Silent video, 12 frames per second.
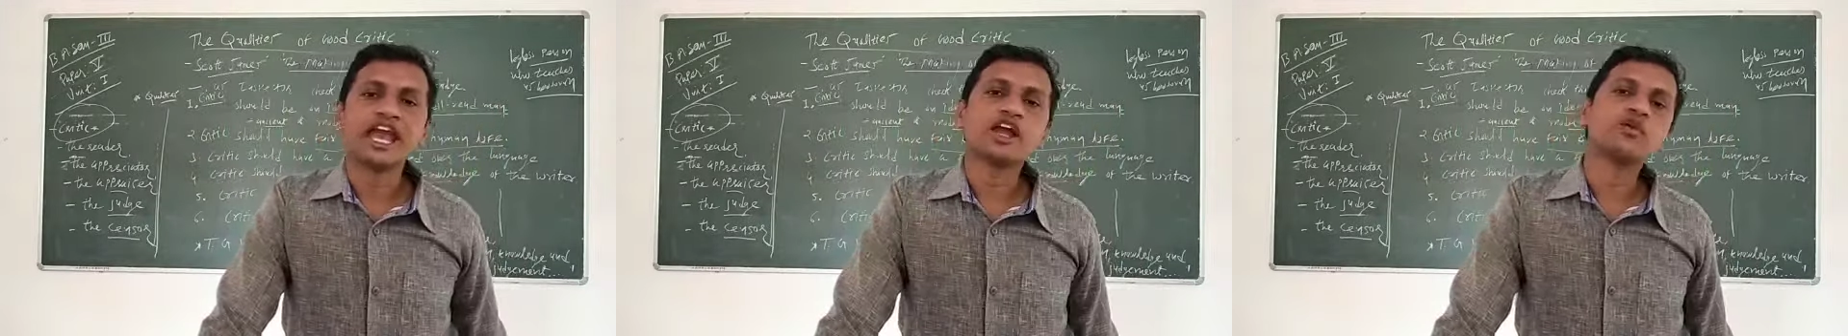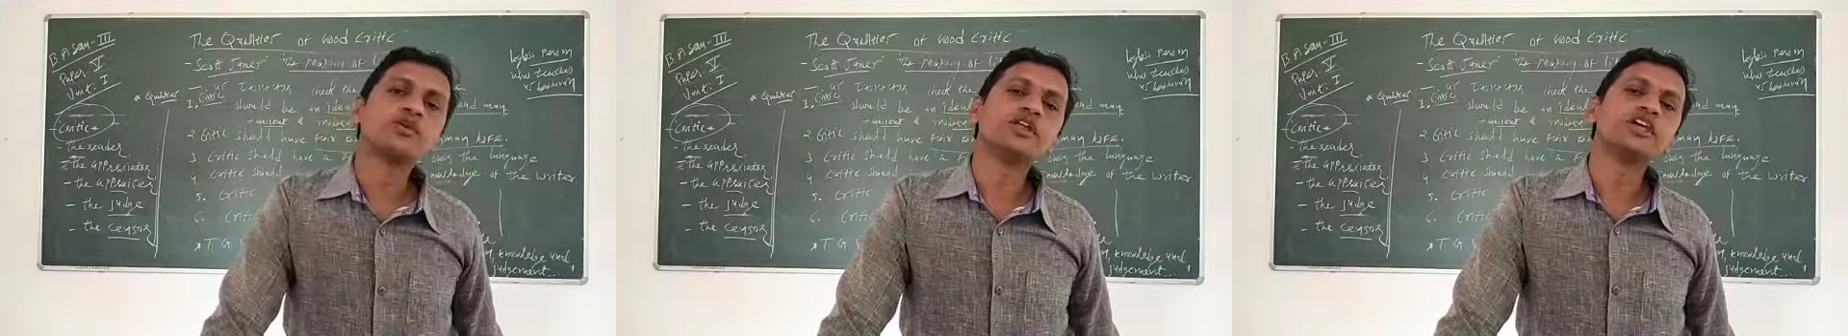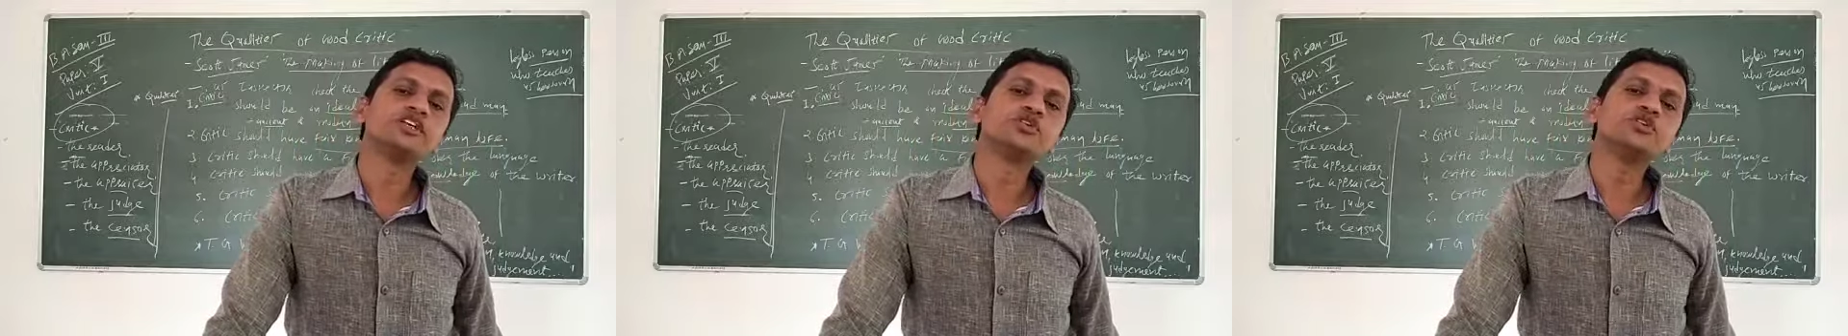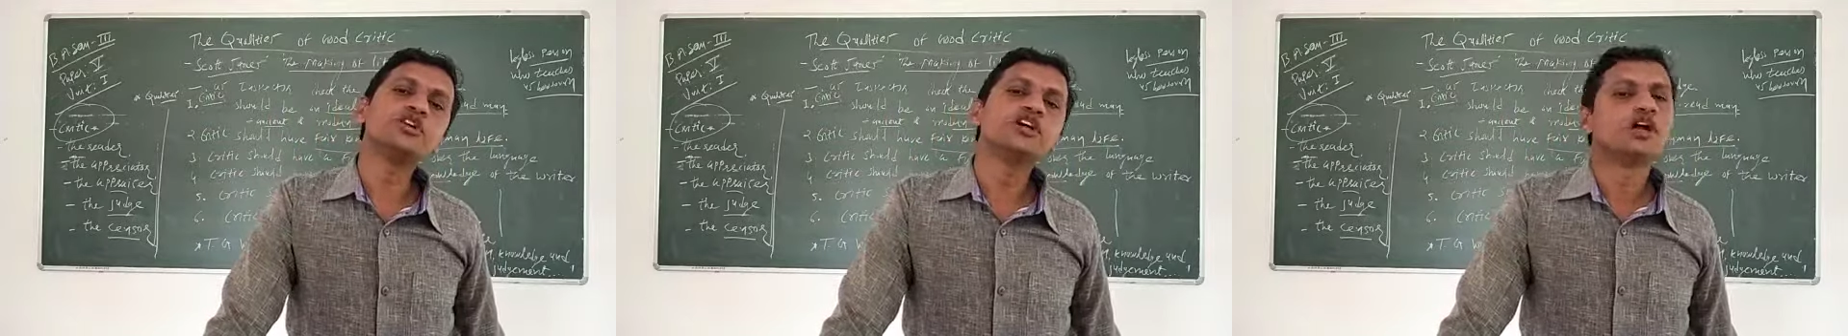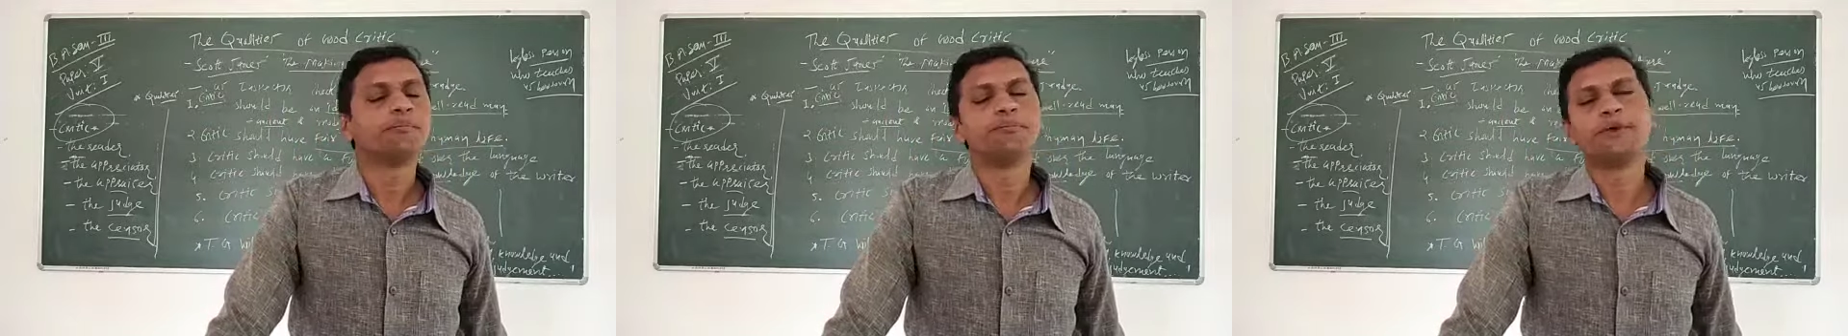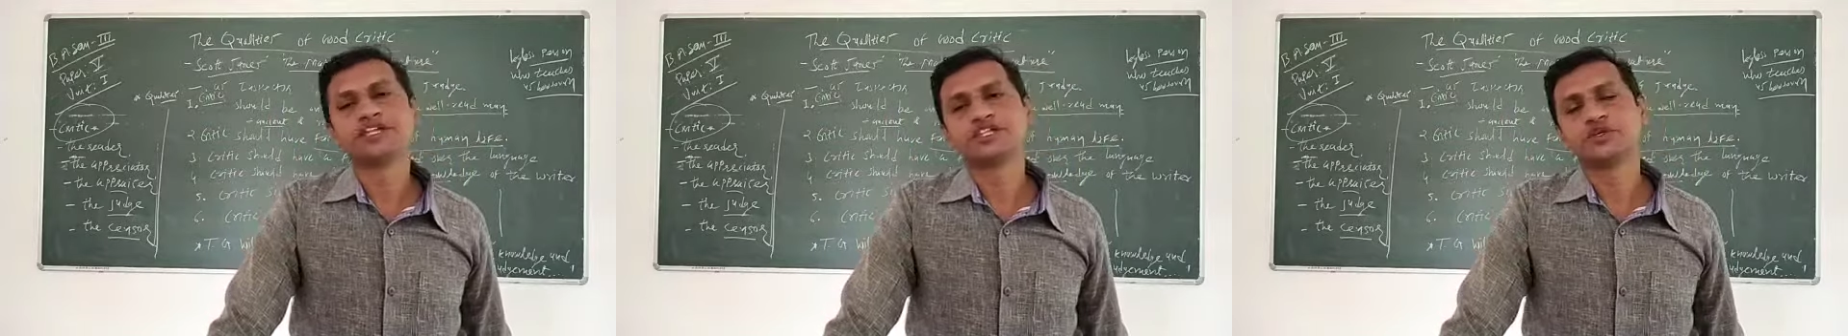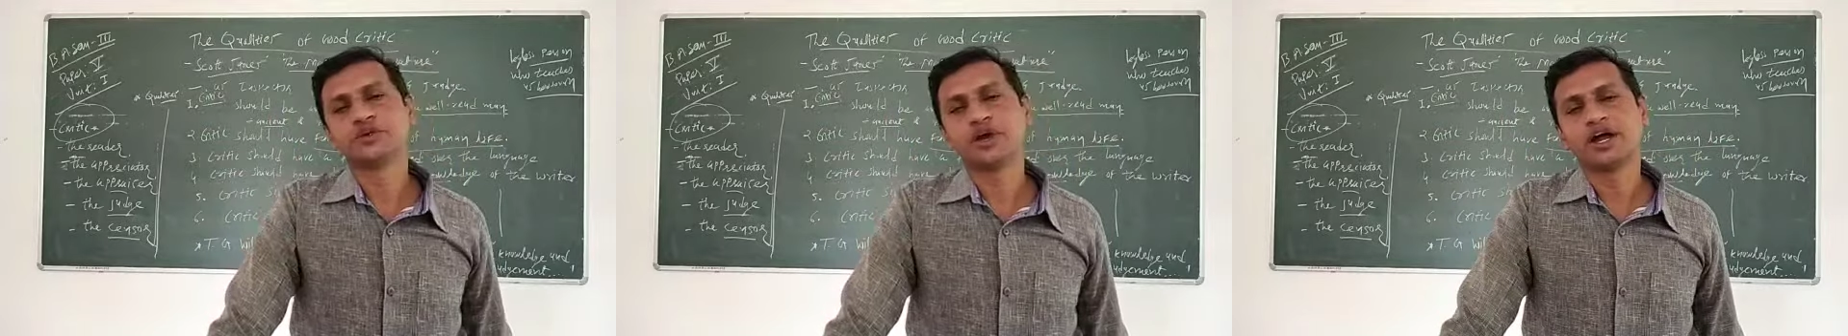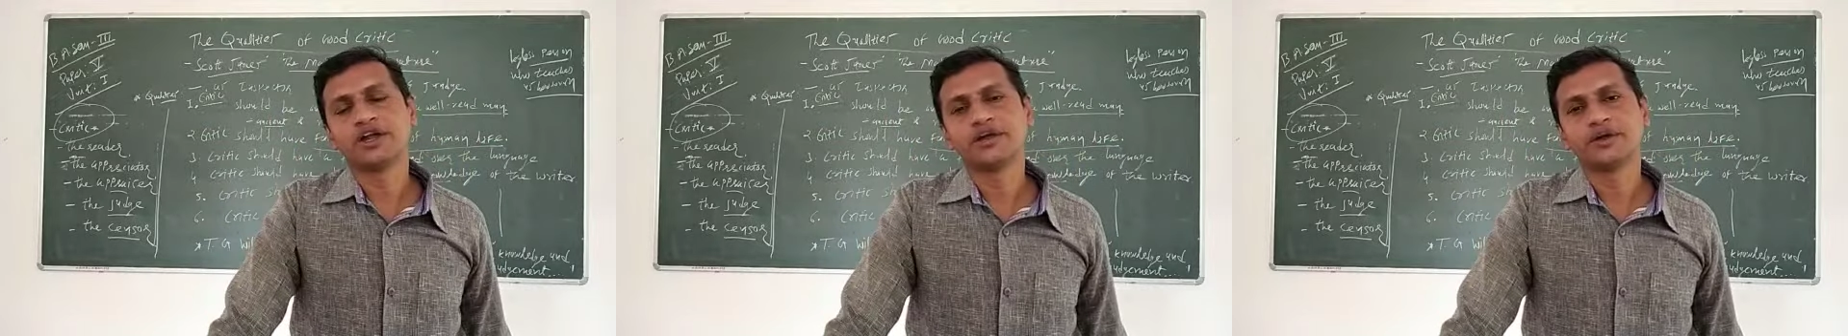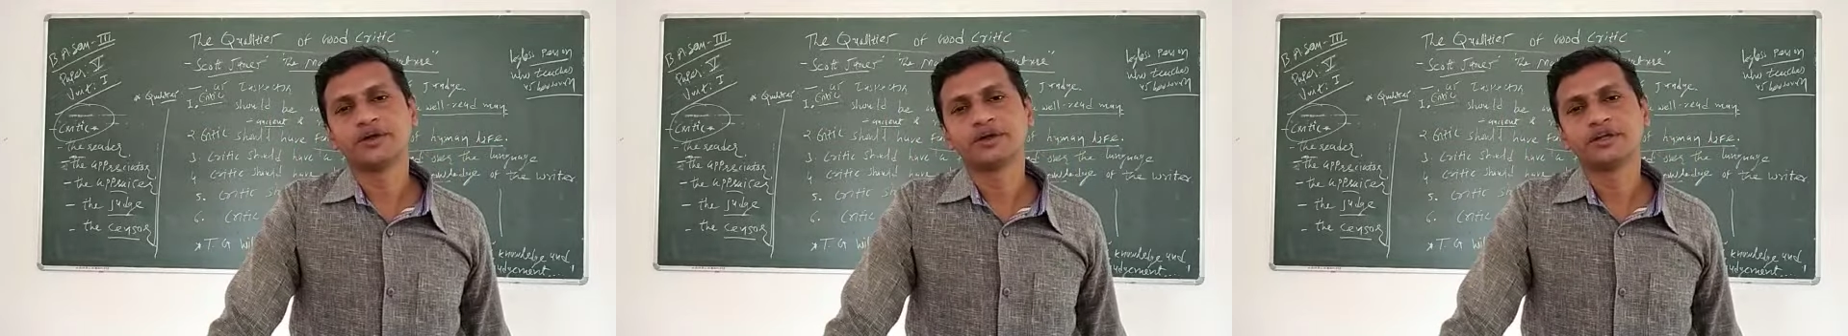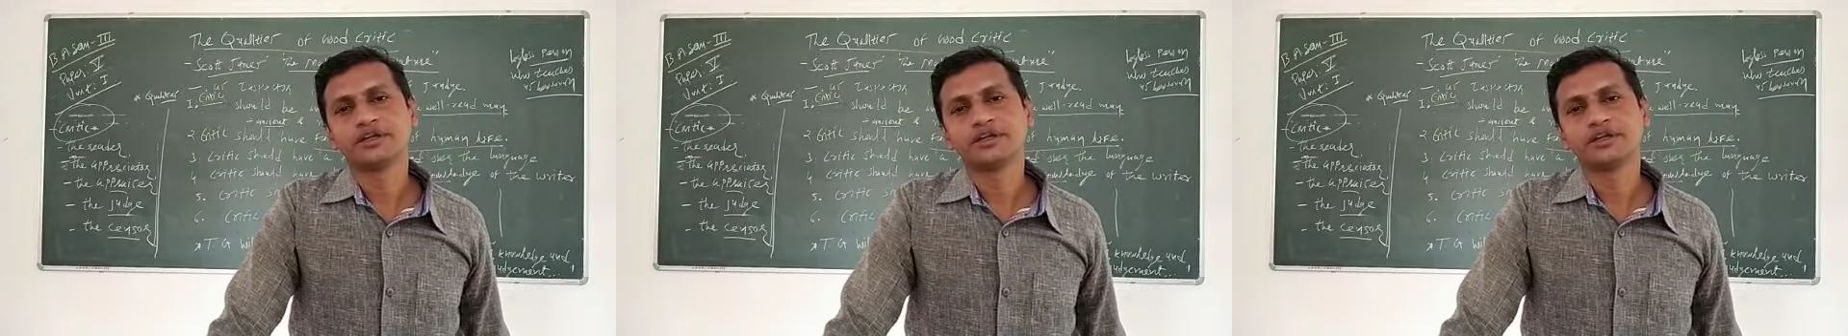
Here we also remember R.J.